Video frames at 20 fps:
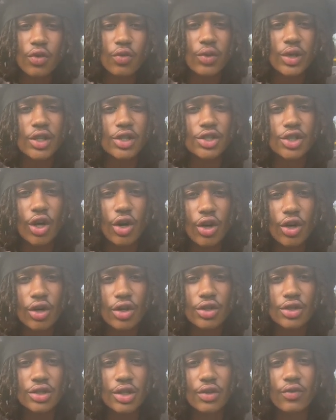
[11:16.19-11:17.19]

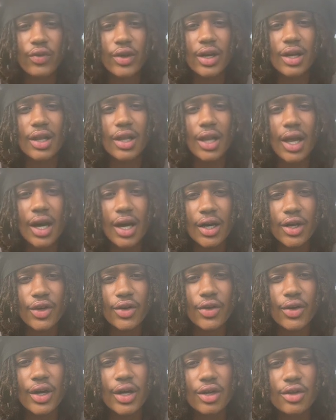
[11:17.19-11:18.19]
recharge, and realign
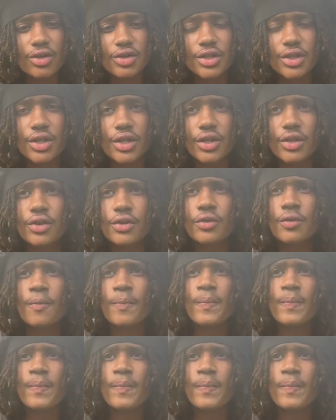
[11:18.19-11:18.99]
your energy, yo.